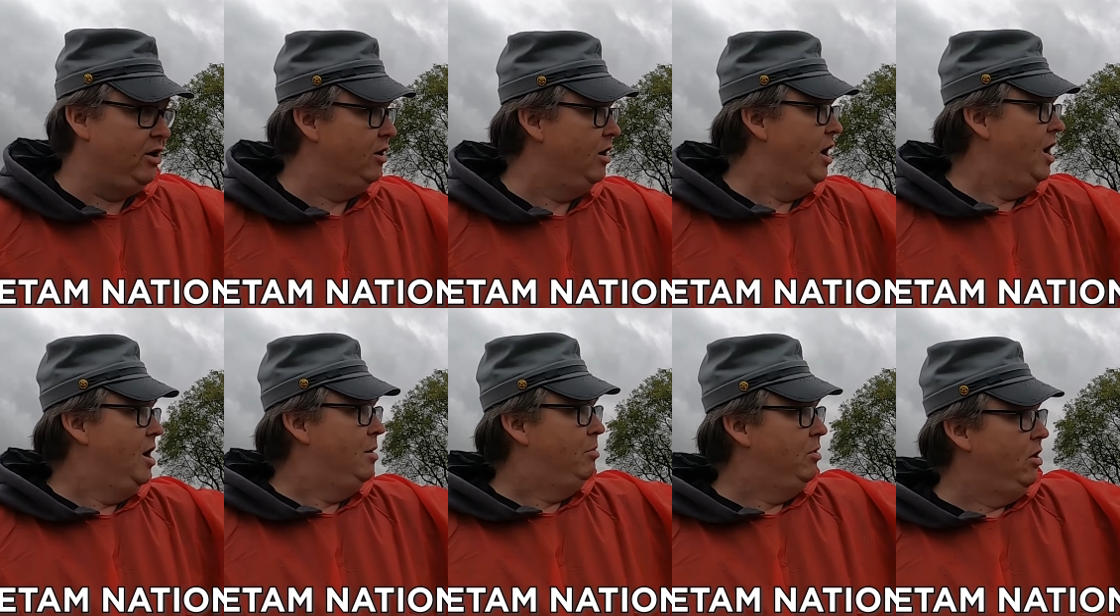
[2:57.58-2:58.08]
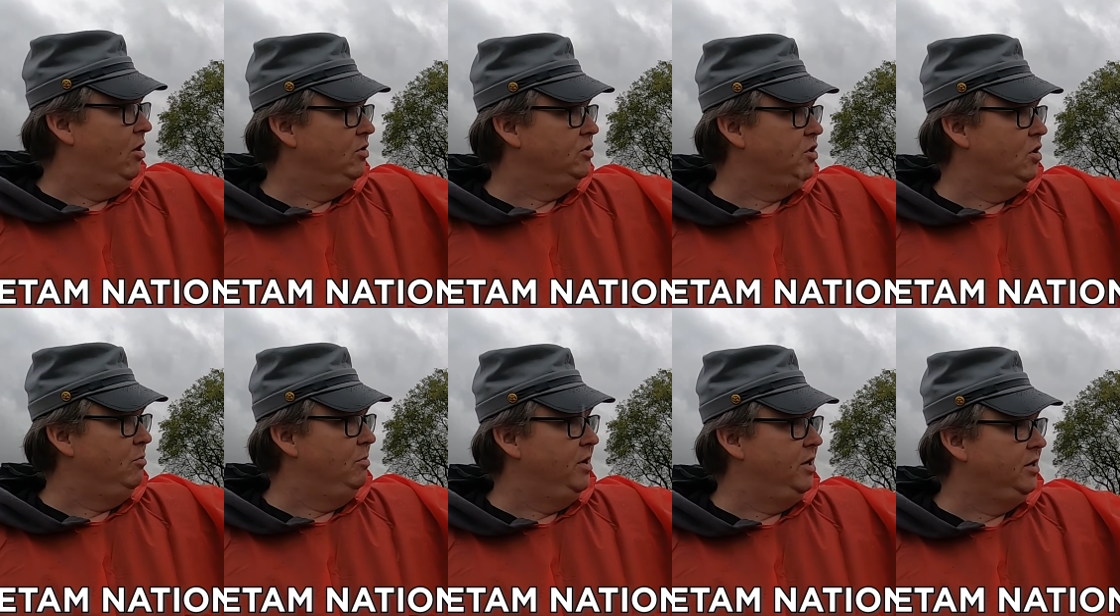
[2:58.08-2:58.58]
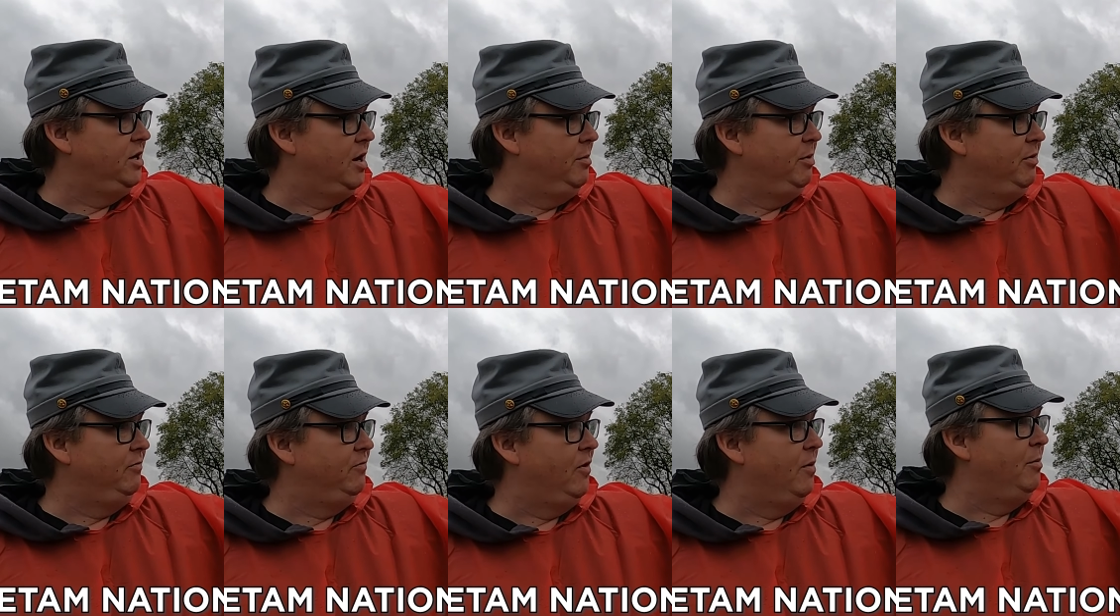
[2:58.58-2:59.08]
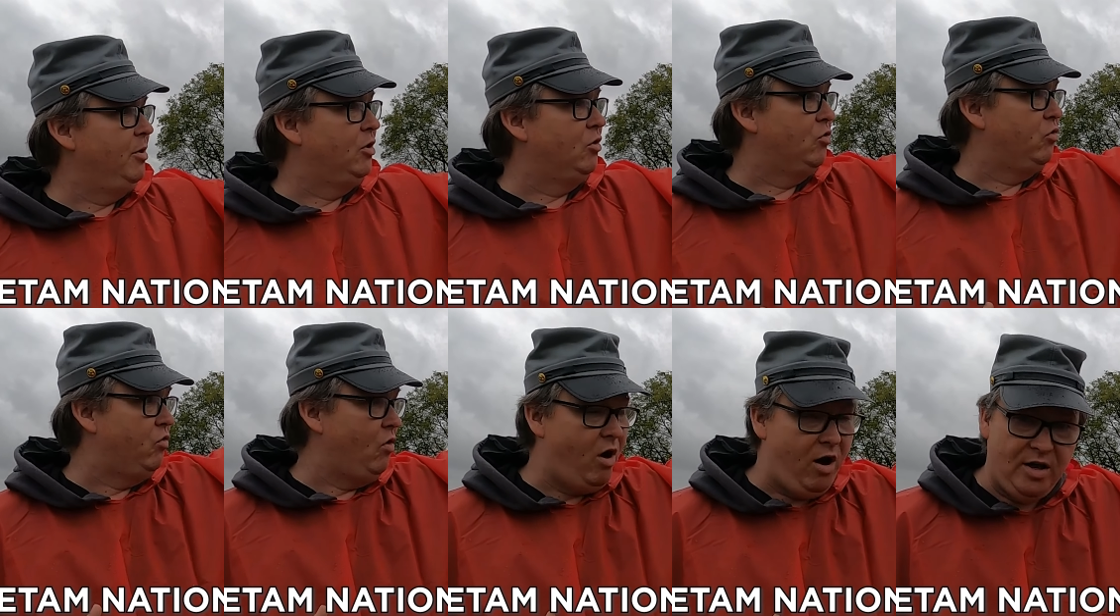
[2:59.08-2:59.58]
here, but also men coming from
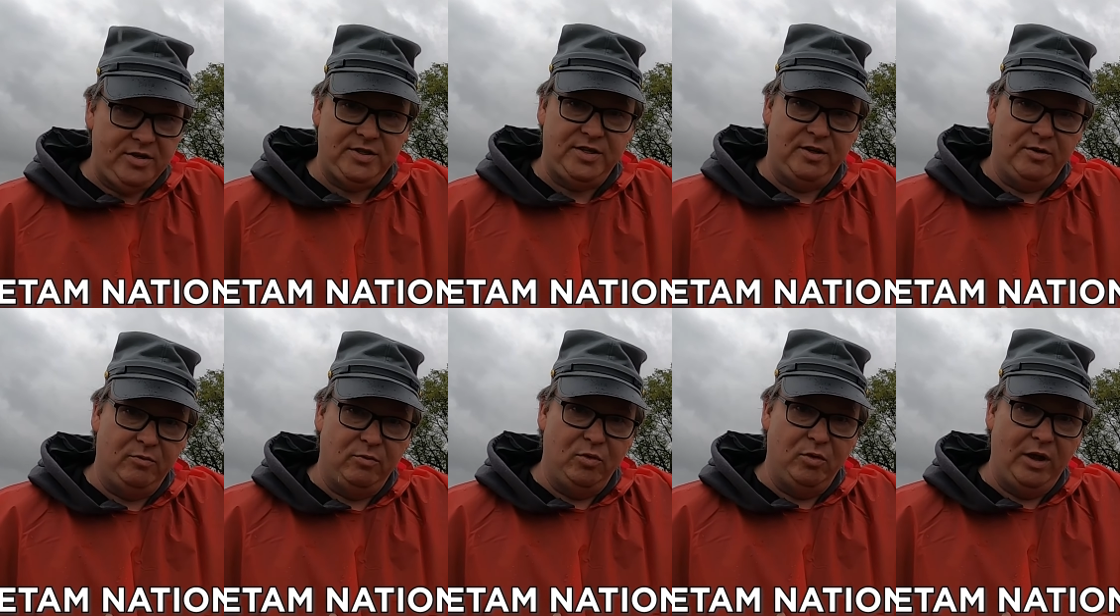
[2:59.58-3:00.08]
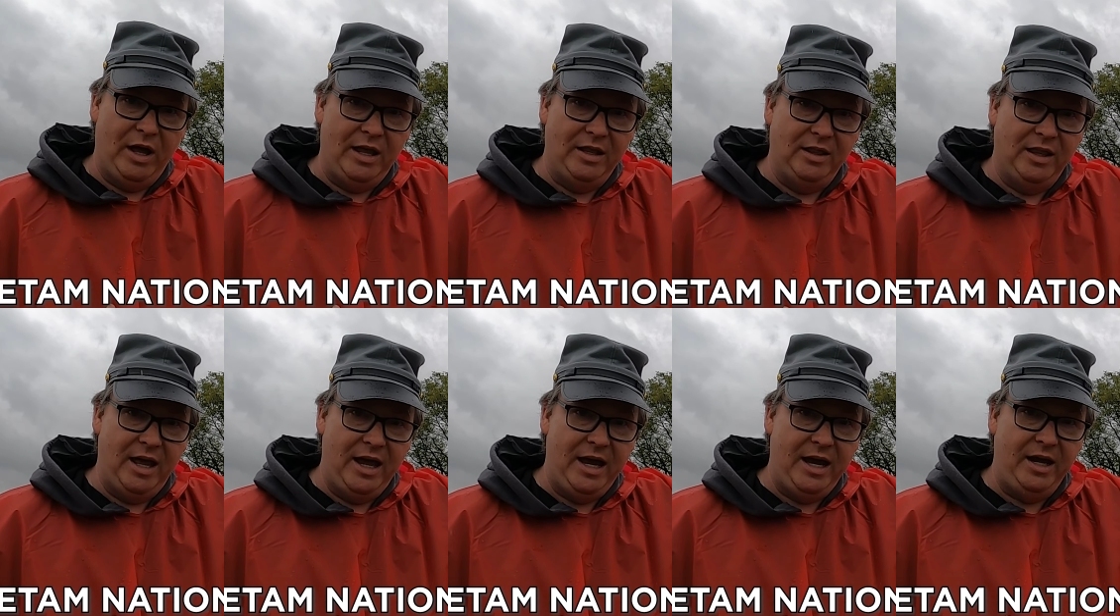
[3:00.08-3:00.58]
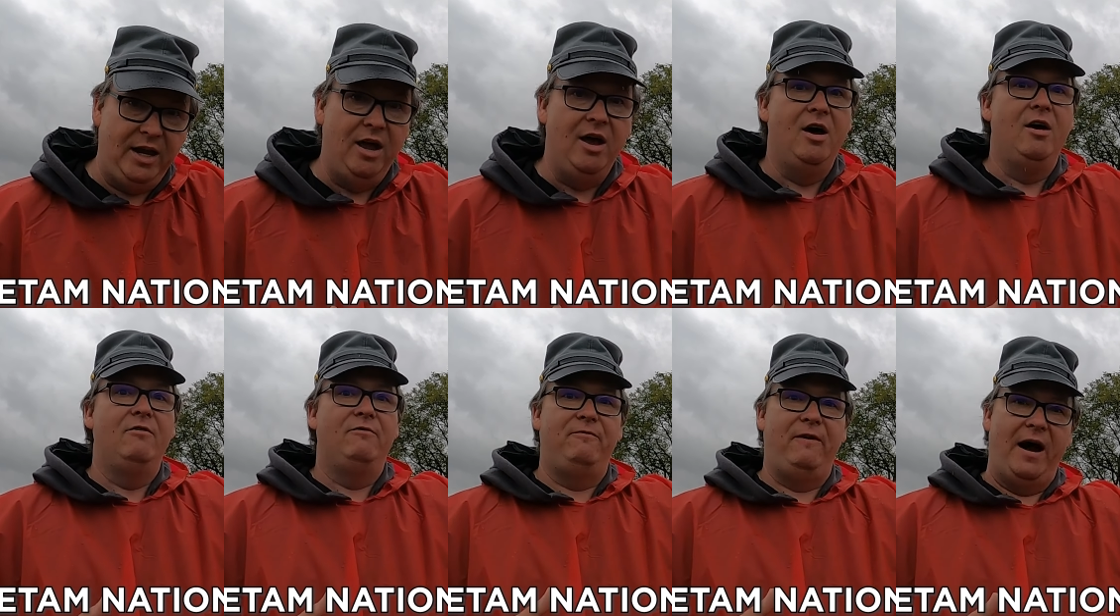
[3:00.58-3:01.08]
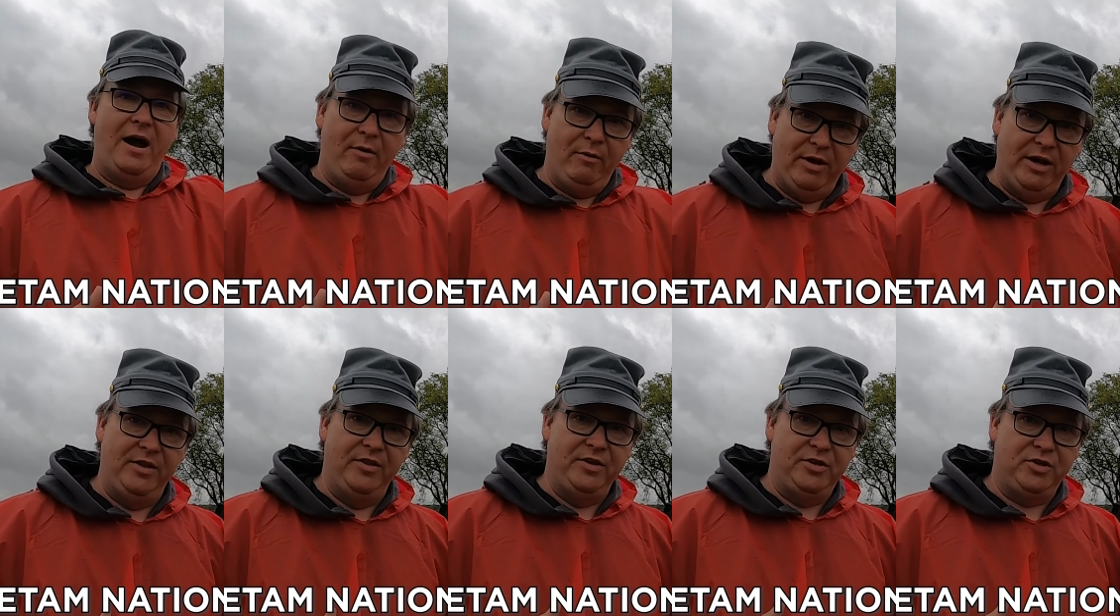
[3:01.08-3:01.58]
across the roulette lane
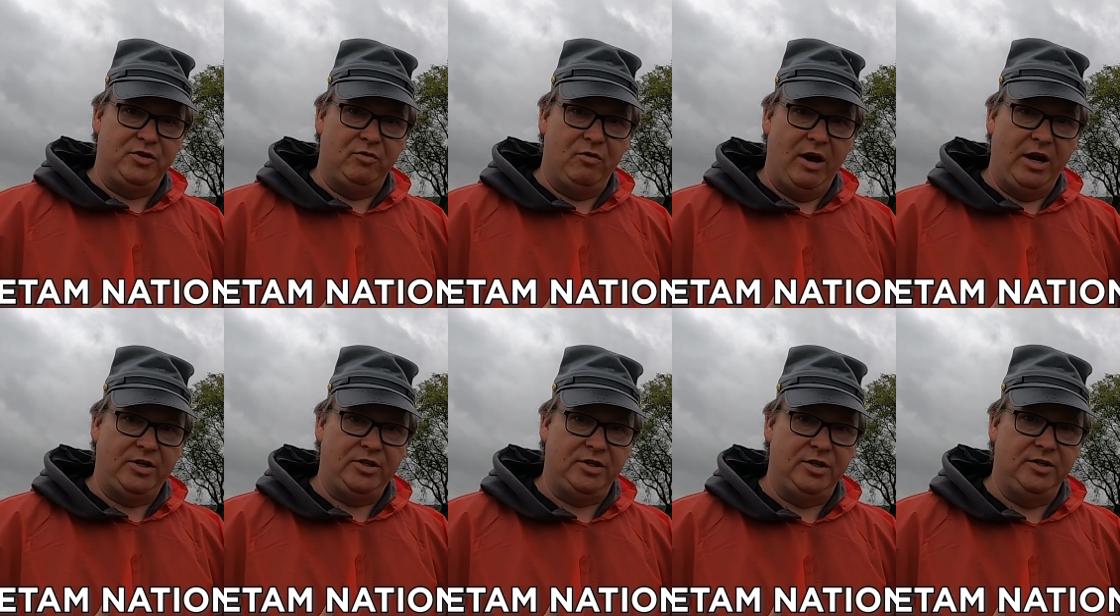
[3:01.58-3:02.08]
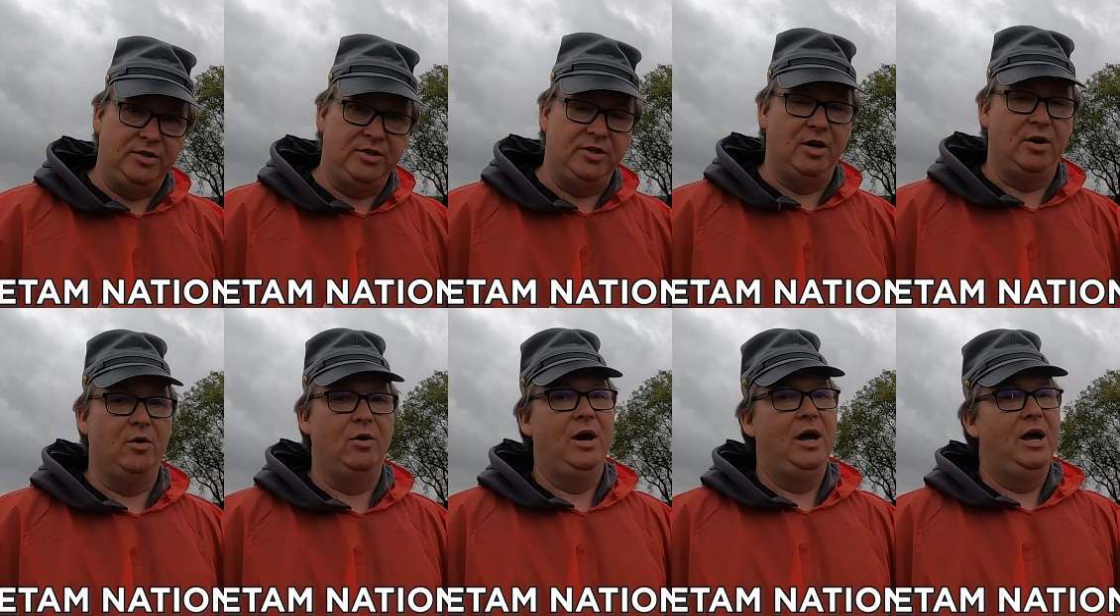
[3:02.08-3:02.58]
firing in this direction. So